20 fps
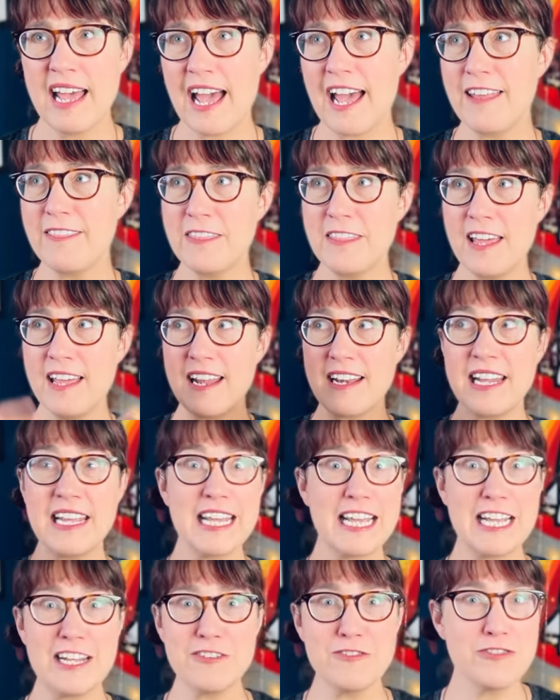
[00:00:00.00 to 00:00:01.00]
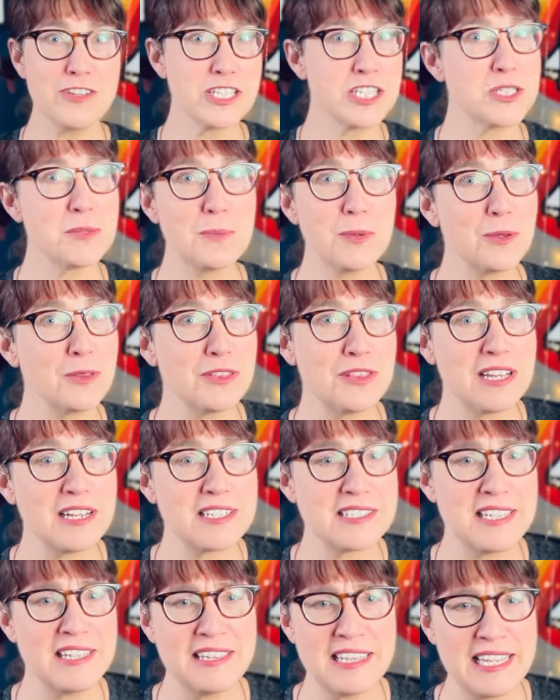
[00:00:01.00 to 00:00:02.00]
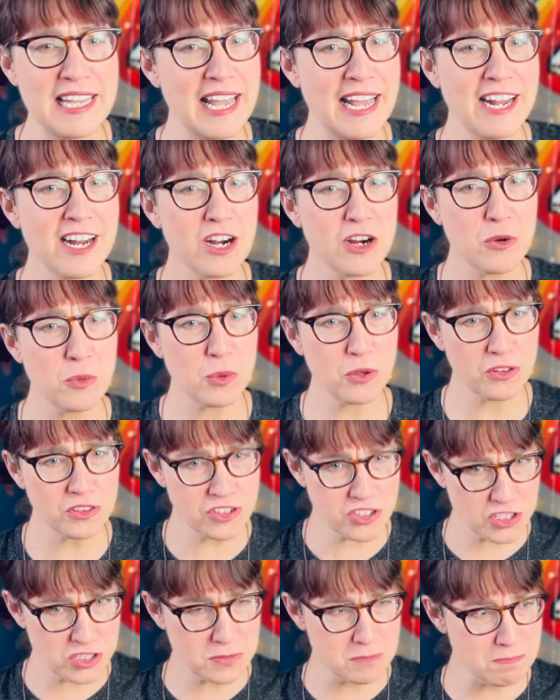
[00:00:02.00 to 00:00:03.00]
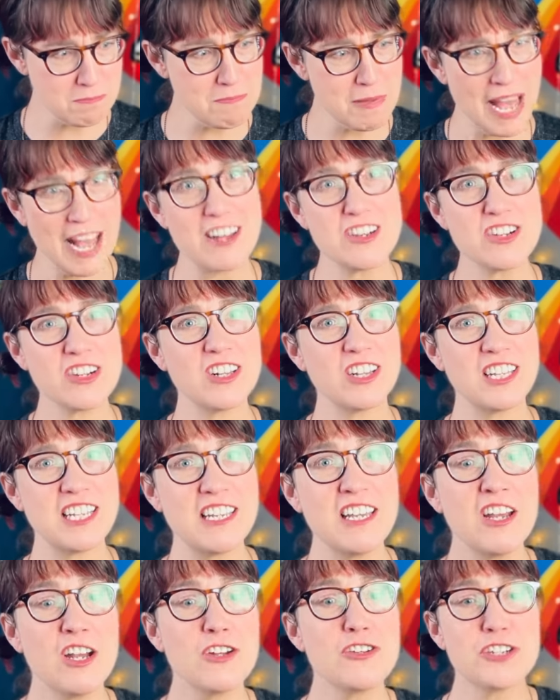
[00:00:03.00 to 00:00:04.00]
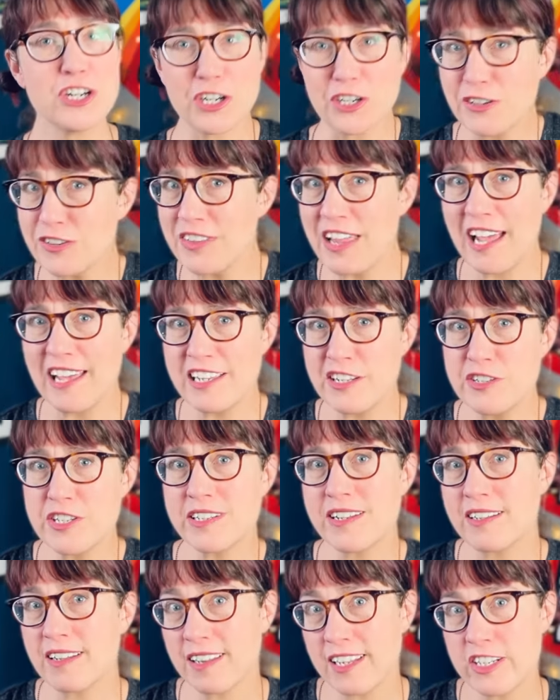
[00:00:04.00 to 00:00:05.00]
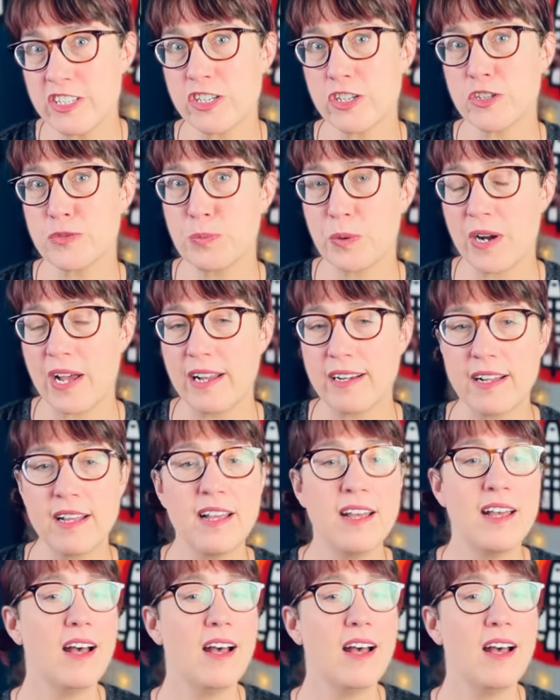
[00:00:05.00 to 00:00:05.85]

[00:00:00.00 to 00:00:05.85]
and then invisible things in the air will just magically turn that into delicious bread.